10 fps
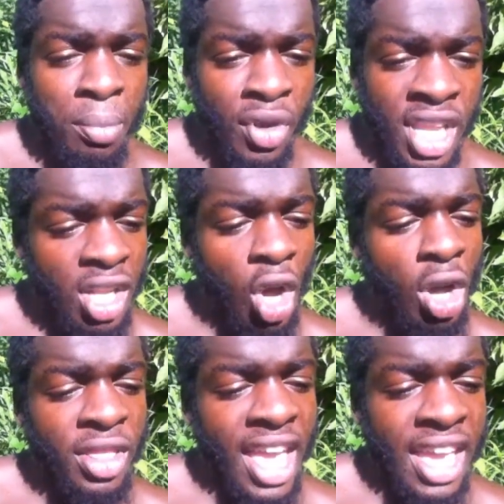bringing
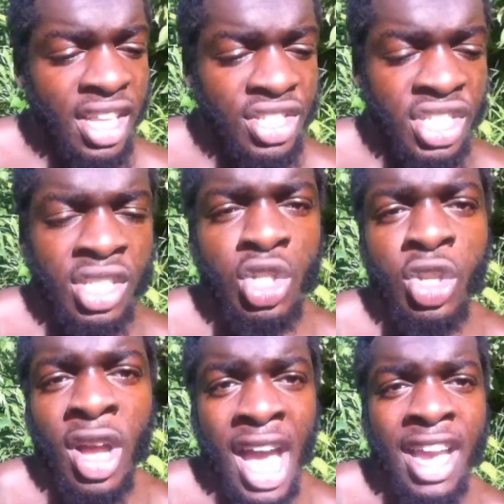all the energy
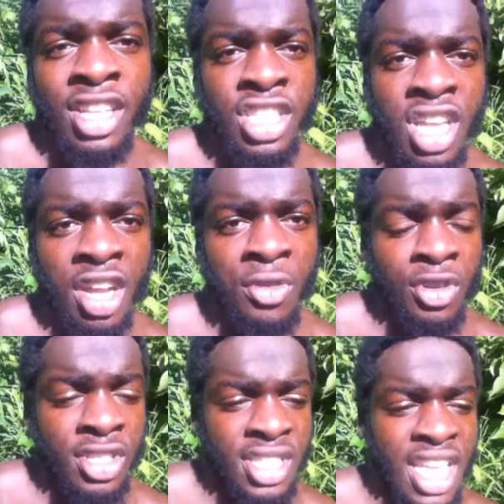into your higher
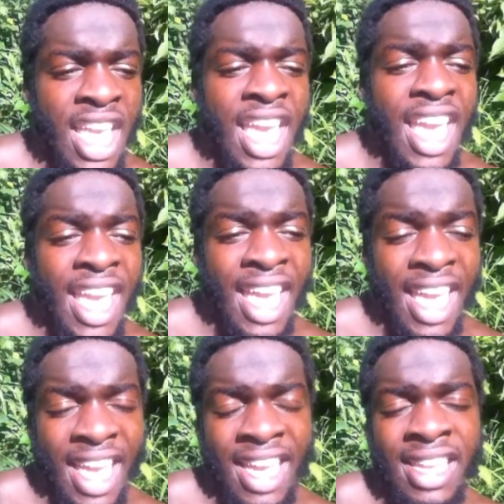chakras,
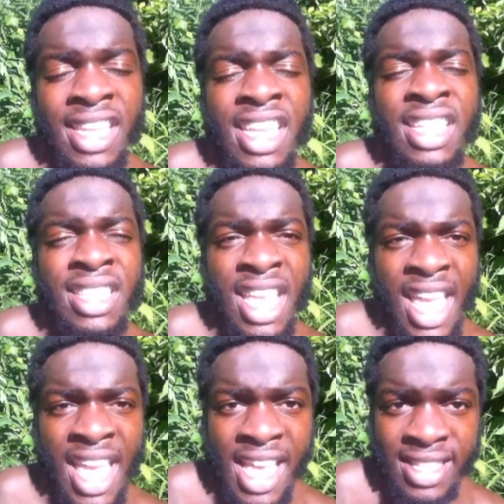and
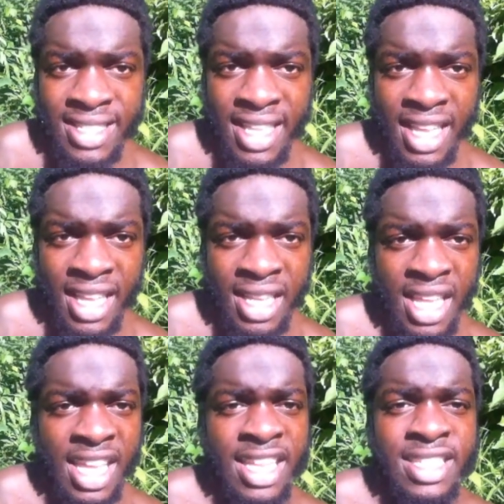the headstand
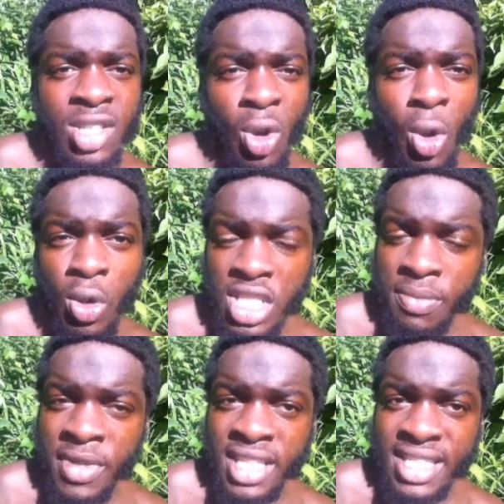is the
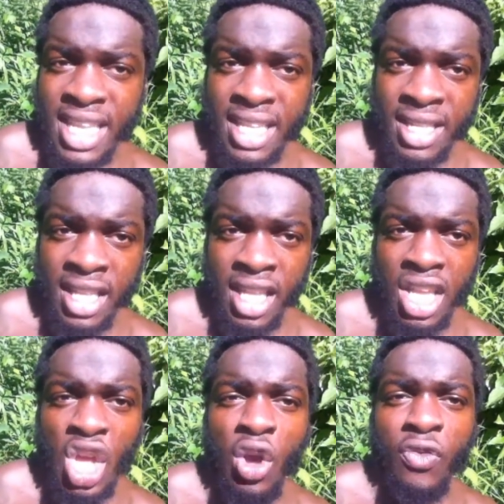ultimate
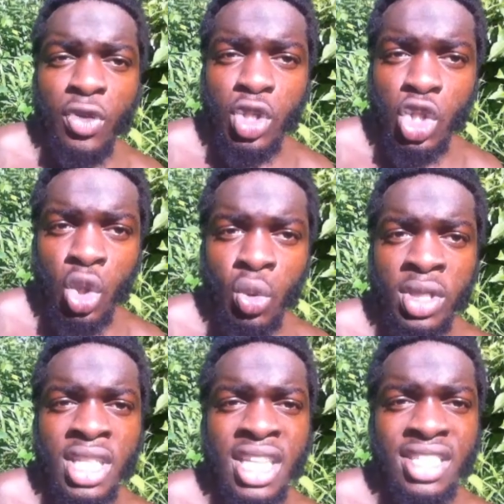technique for
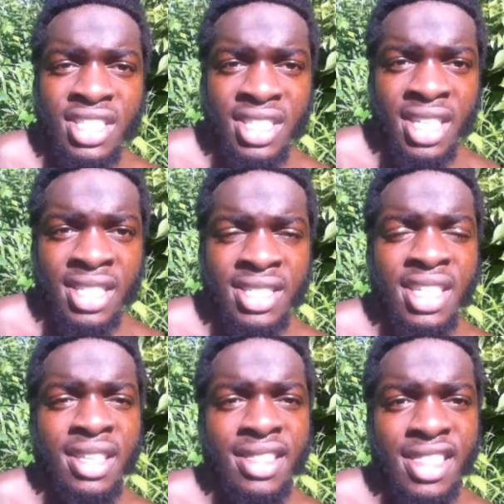doing
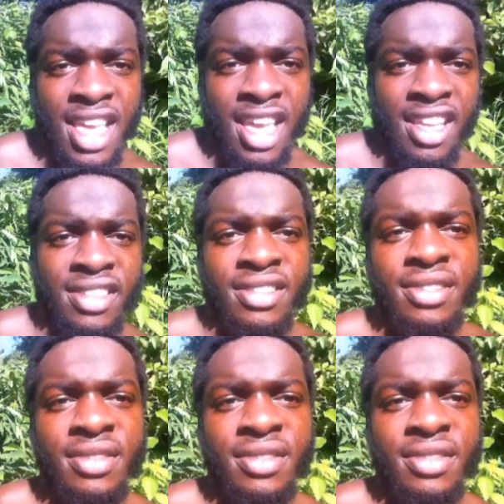just that.